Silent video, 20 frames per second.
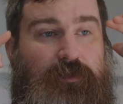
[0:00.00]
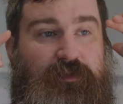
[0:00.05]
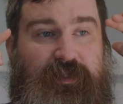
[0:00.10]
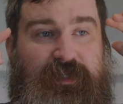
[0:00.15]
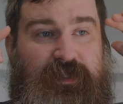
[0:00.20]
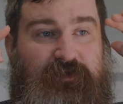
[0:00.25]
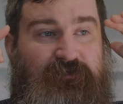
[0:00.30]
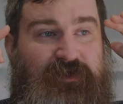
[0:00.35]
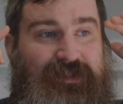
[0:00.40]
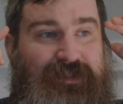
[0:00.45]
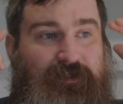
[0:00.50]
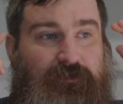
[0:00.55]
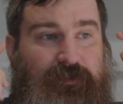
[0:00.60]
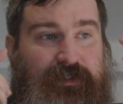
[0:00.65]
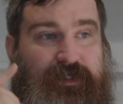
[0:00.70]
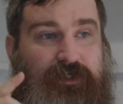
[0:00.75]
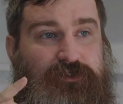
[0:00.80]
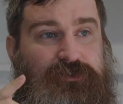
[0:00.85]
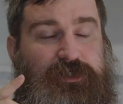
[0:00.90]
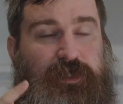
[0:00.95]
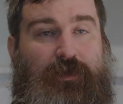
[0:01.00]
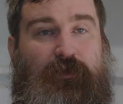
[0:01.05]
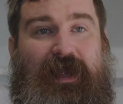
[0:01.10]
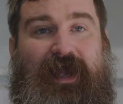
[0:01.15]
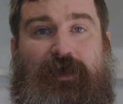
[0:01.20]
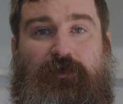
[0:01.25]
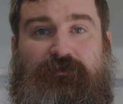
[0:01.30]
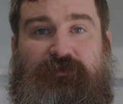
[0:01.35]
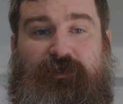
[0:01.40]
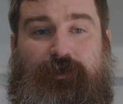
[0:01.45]
even the leaders that are
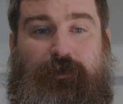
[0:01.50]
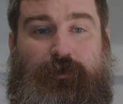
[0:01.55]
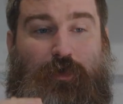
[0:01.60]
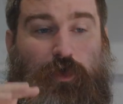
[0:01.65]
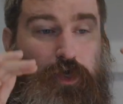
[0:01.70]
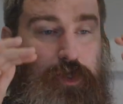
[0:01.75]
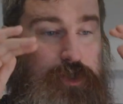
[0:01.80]
out there,